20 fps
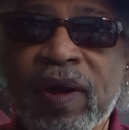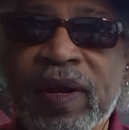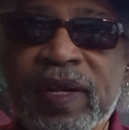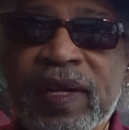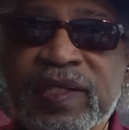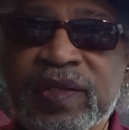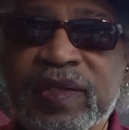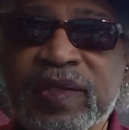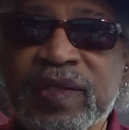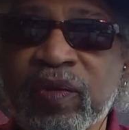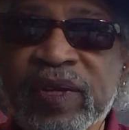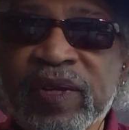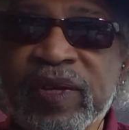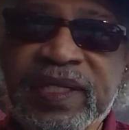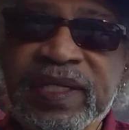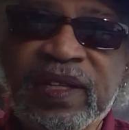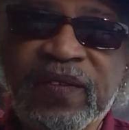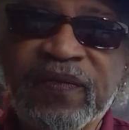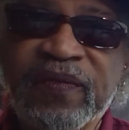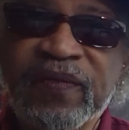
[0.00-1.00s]
to a
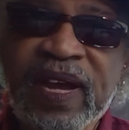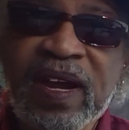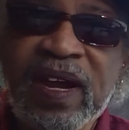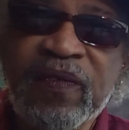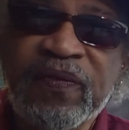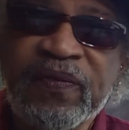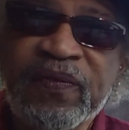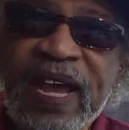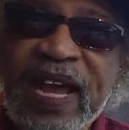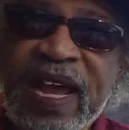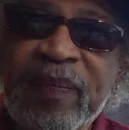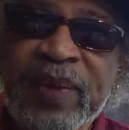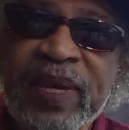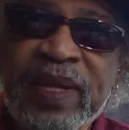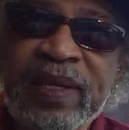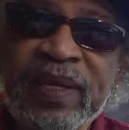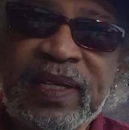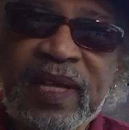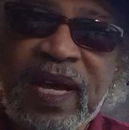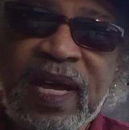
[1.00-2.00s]
recently filed $5
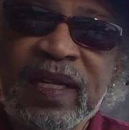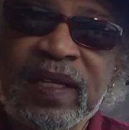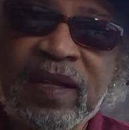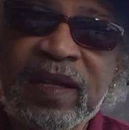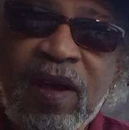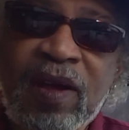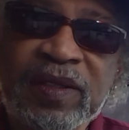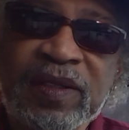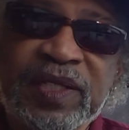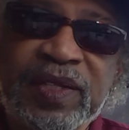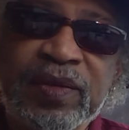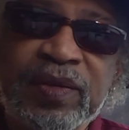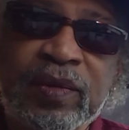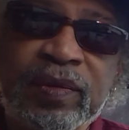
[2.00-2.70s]
million lawsuit.